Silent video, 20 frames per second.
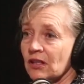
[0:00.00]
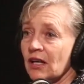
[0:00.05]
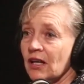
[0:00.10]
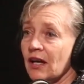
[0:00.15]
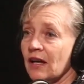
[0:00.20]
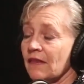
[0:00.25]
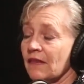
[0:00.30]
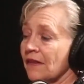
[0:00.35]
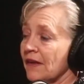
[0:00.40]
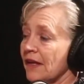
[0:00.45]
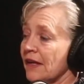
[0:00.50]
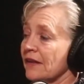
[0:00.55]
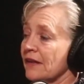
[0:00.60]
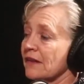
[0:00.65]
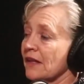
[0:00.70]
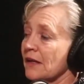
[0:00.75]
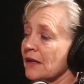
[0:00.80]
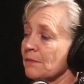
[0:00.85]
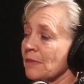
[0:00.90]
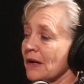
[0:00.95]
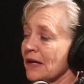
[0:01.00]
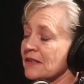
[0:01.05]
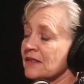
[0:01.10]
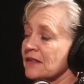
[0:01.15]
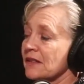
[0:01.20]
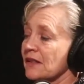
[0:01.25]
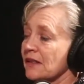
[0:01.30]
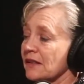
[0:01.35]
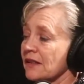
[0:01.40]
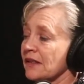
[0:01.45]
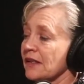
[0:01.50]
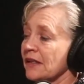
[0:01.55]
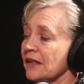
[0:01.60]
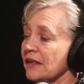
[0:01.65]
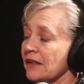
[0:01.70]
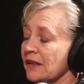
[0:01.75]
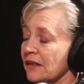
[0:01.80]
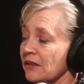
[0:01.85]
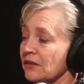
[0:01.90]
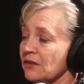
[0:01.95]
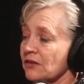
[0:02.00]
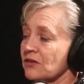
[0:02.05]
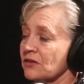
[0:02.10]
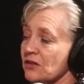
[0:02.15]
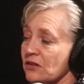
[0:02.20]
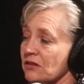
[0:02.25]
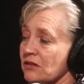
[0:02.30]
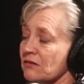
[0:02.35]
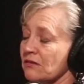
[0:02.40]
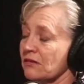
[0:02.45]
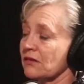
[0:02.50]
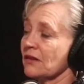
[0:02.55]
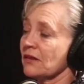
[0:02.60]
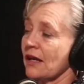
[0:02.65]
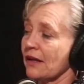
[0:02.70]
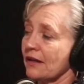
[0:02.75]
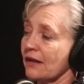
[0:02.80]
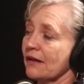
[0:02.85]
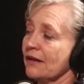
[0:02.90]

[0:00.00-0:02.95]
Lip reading: And then they basically, you just like